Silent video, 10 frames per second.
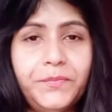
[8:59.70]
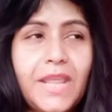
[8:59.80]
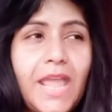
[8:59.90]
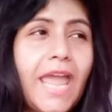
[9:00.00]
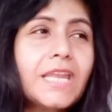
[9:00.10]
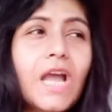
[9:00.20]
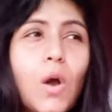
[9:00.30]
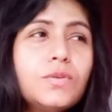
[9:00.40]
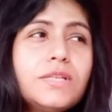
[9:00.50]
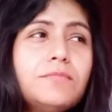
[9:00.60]

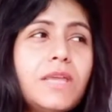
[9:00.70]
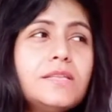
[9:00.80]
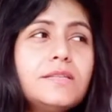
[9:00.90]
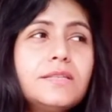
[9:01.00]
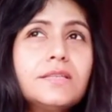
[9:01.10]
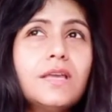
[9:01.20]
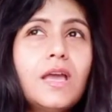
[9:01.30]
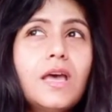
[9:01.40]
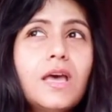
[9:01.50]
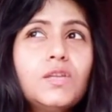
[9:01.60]
Encounter means
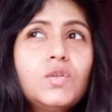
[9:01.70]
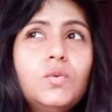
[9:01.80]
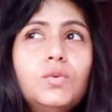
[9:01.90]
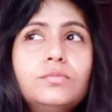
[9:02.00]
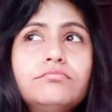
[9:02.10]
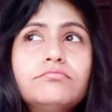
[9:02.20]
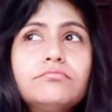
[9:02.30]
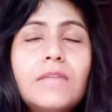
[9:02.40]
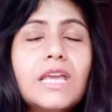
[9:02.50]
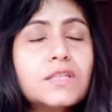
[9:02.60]
to
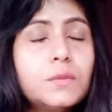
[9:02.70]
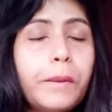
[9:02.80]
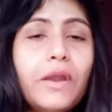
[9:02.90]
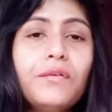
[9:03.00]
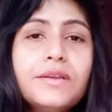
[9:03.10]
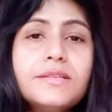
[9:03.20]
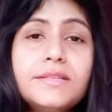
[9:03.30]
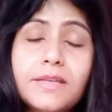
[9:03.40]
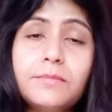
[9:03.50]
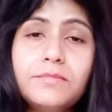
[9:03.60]
experience some